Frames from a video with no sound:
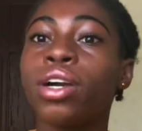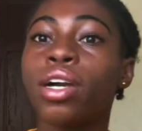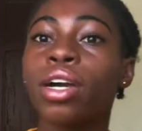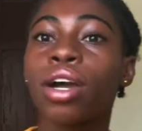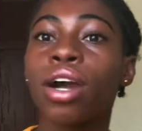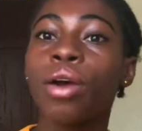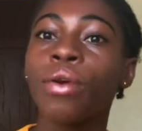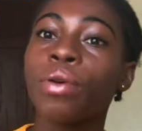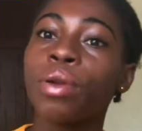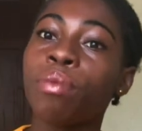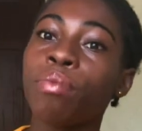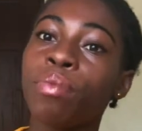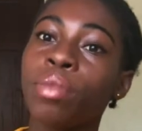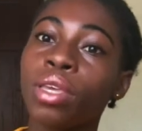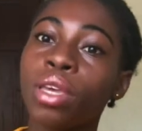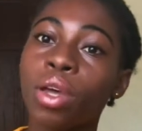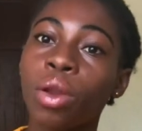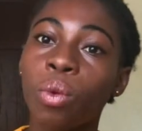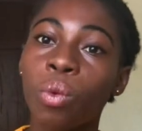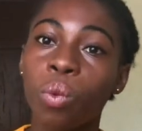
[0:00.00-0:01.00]

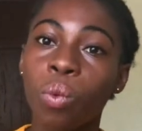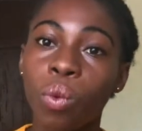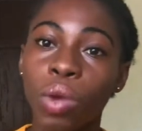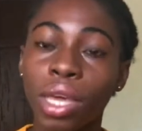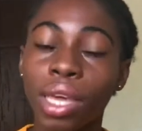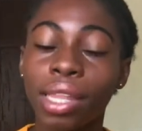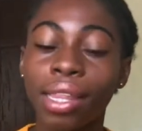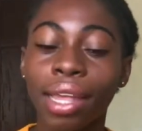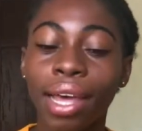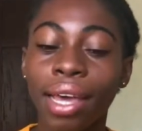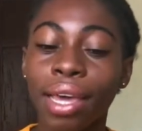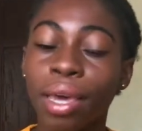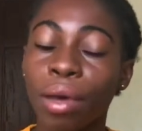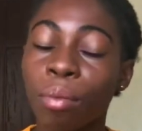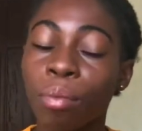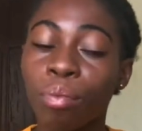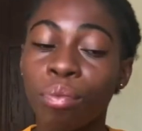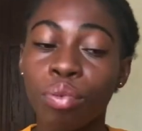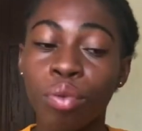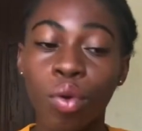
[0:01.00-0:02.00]
caribbean wig like a
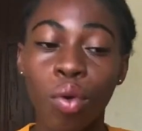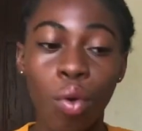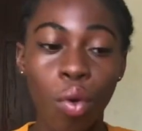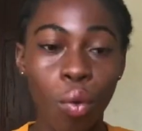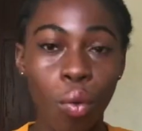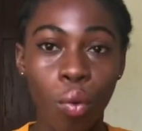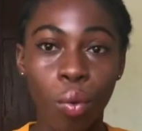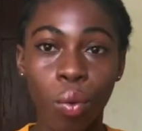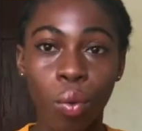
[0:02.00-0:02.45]
pro